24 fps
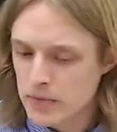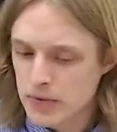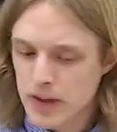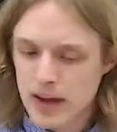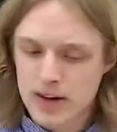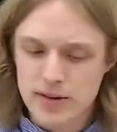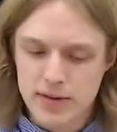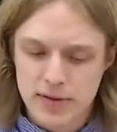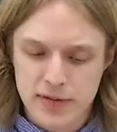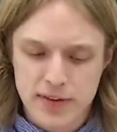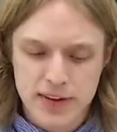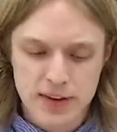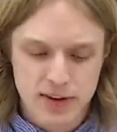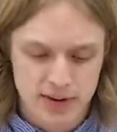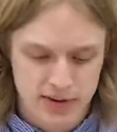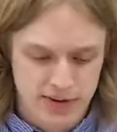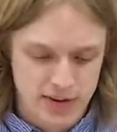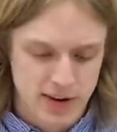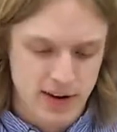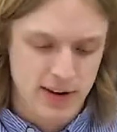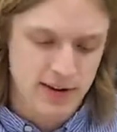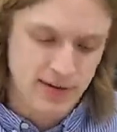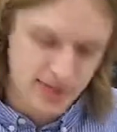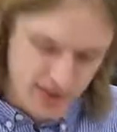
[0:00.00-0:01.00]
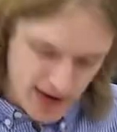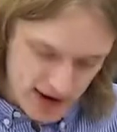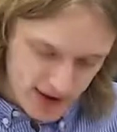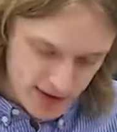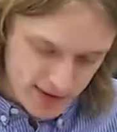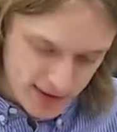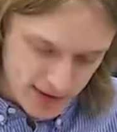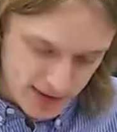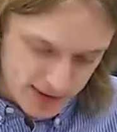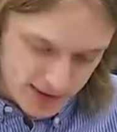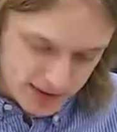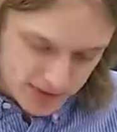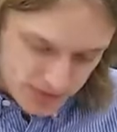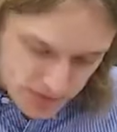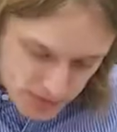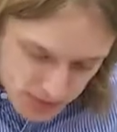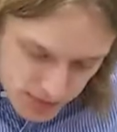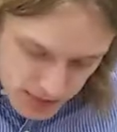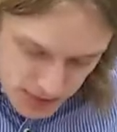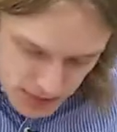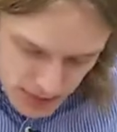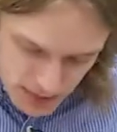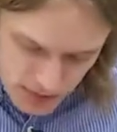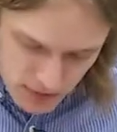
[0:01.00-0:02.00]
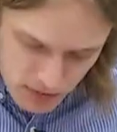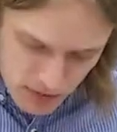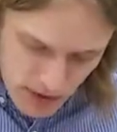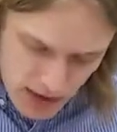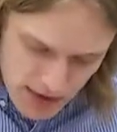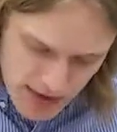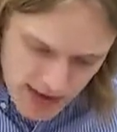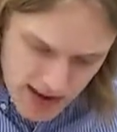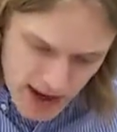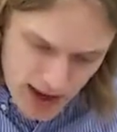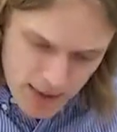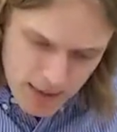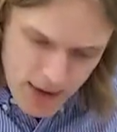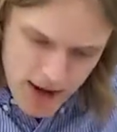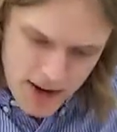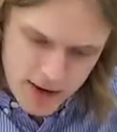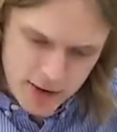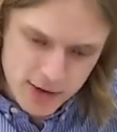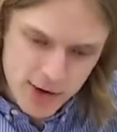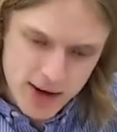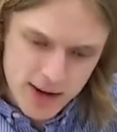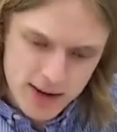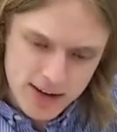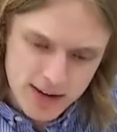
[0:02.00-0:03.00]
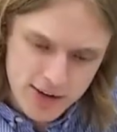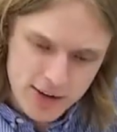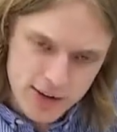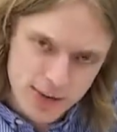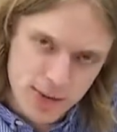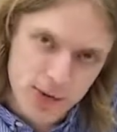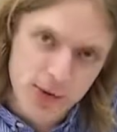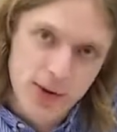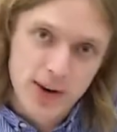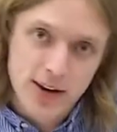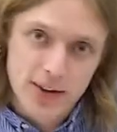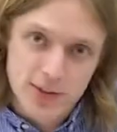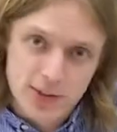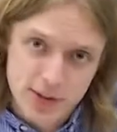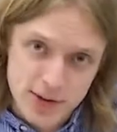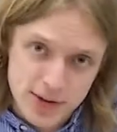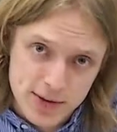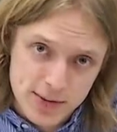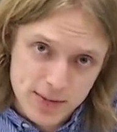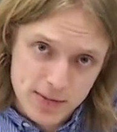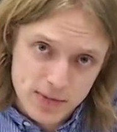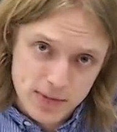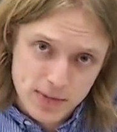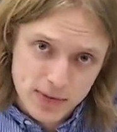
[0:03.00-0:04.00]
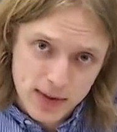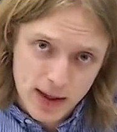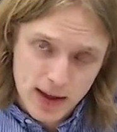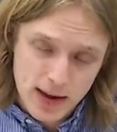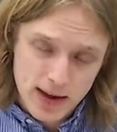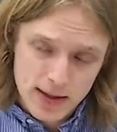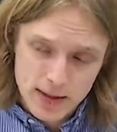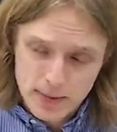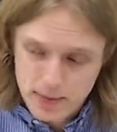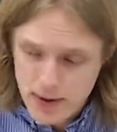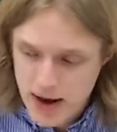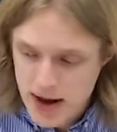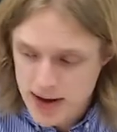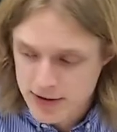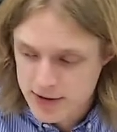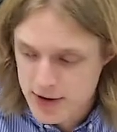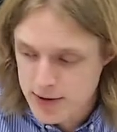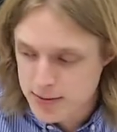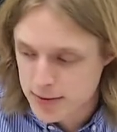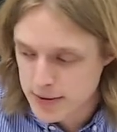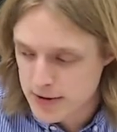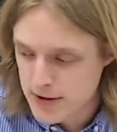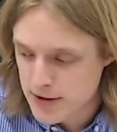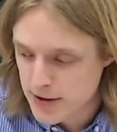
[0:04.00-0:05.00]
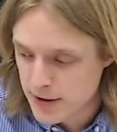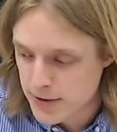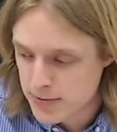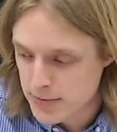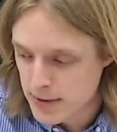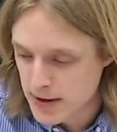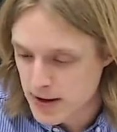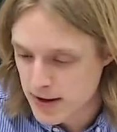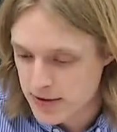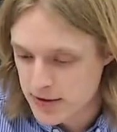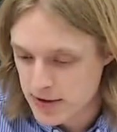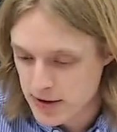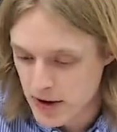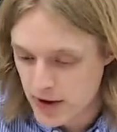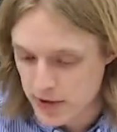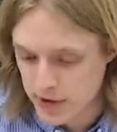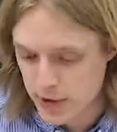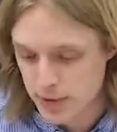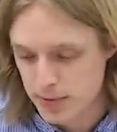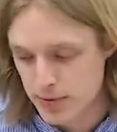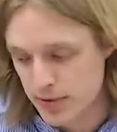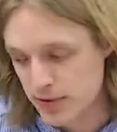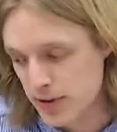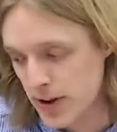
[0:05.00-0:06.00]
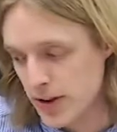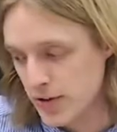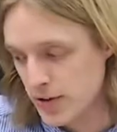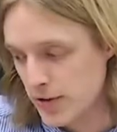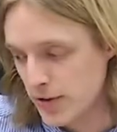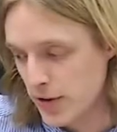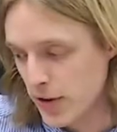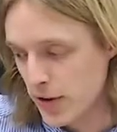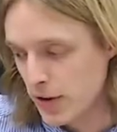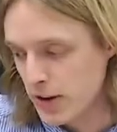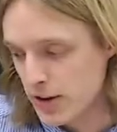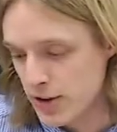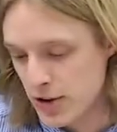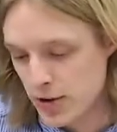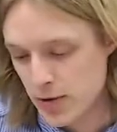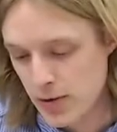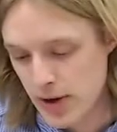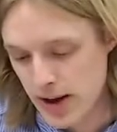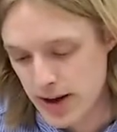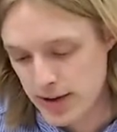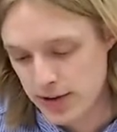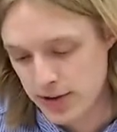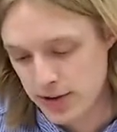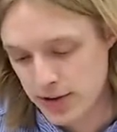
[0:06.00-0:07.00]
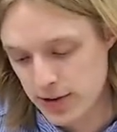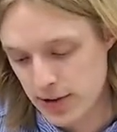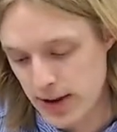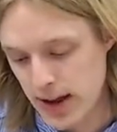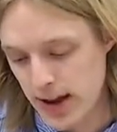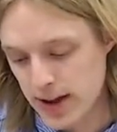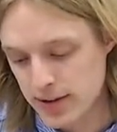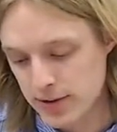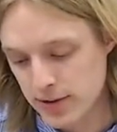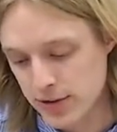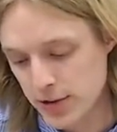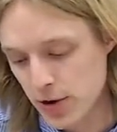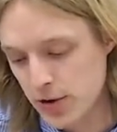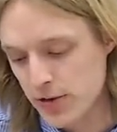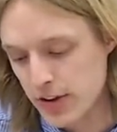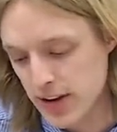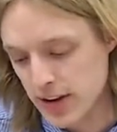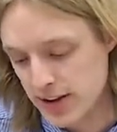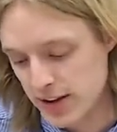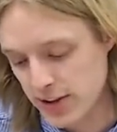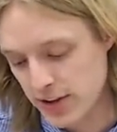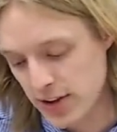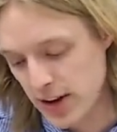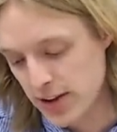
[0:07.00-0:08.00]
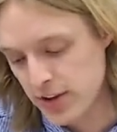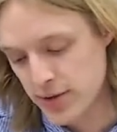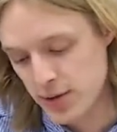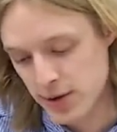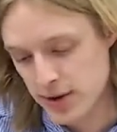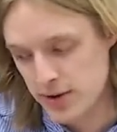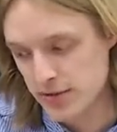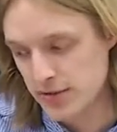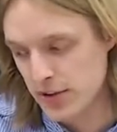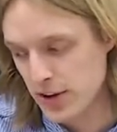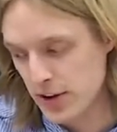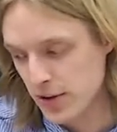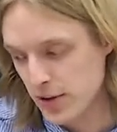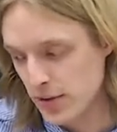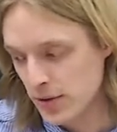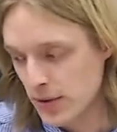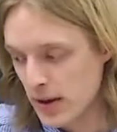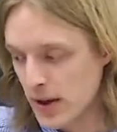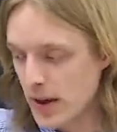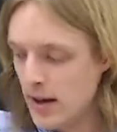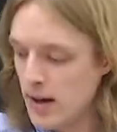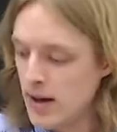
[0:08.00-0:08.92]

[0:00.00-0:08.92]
It feels very faithful. The game has run into some criticism in the past couple of years because it also presents a very US and Soviet-centric view.